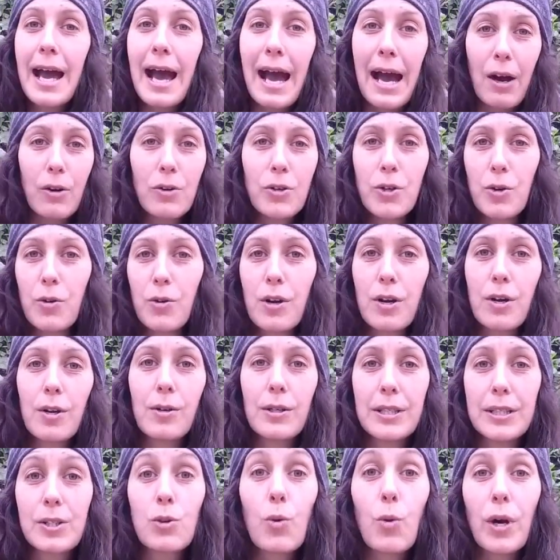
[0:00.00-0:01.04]
how
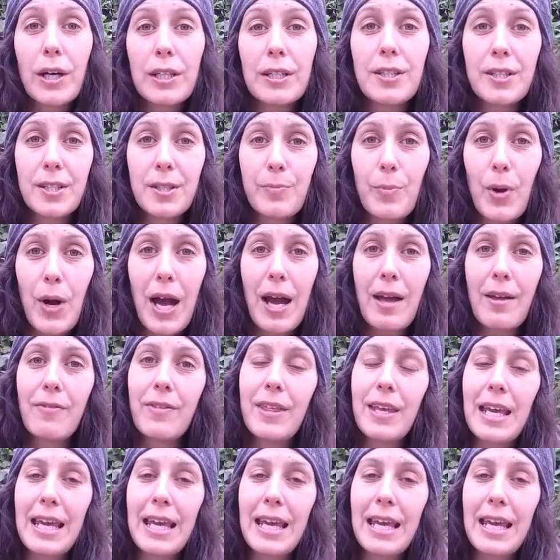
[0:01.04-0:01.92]
noro is going to spread,